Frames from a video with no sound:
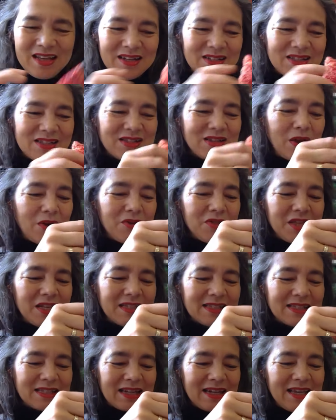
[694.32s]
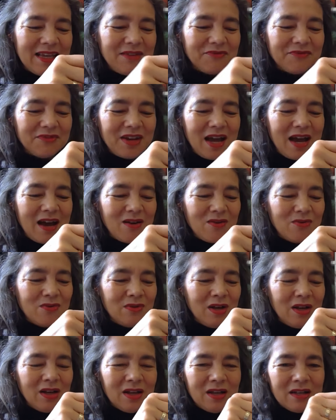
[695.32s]
So the sleeve
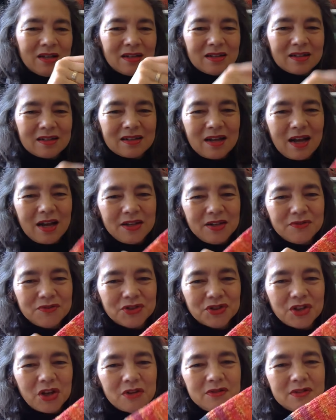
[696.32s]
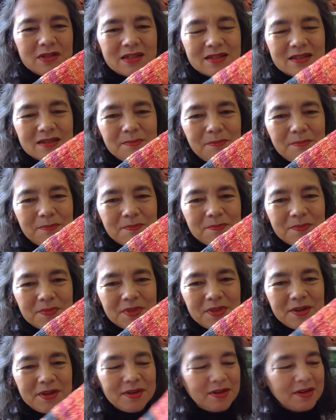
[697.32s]
now kind of shows
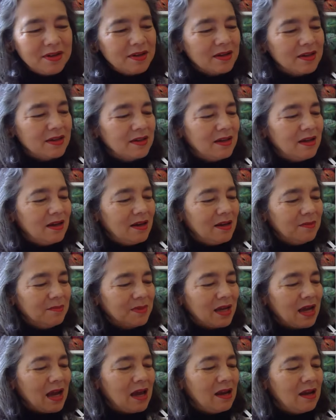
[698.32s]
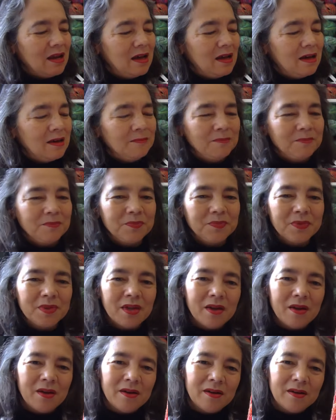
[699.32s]
the color
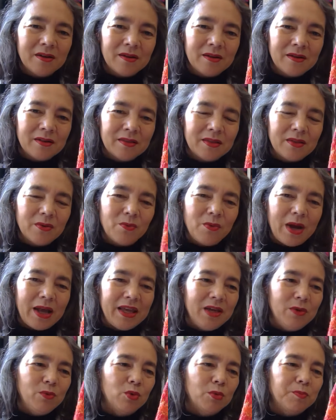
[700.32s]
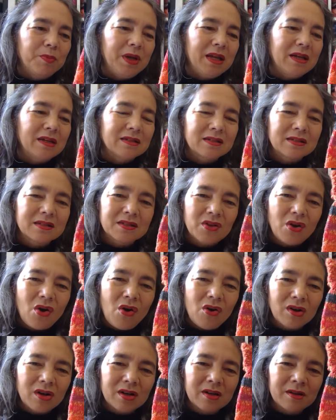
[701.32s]
the way it would be in a
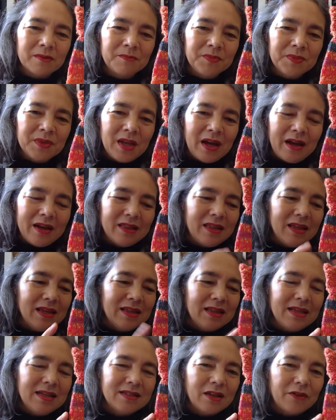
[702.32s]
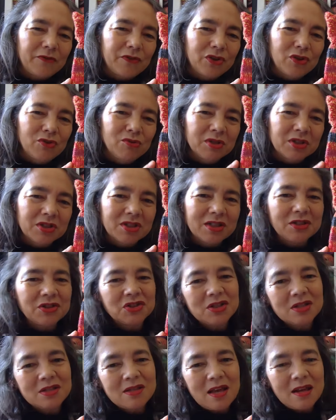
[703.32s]
sock. I think these are fewer
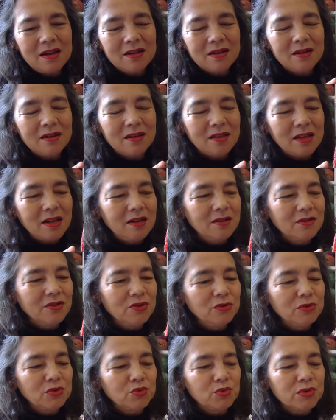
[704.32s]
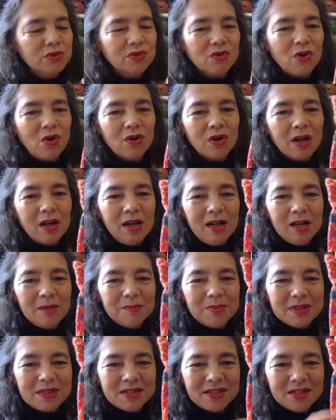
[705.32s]
stitches than a usual sock,
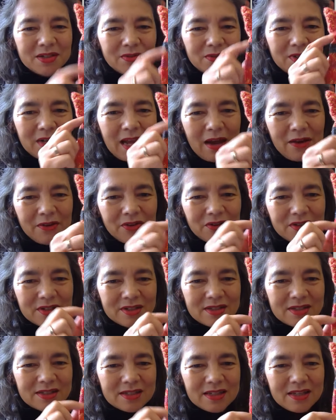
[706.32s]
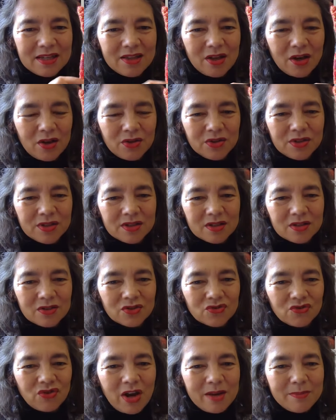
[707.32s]
but still now you can see those
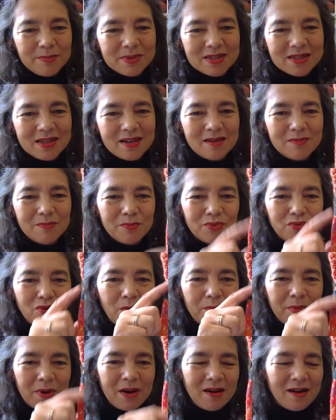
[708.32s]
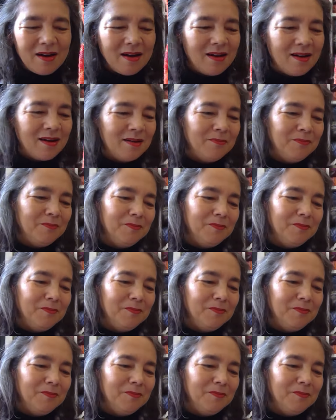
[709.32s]
stripes in a proper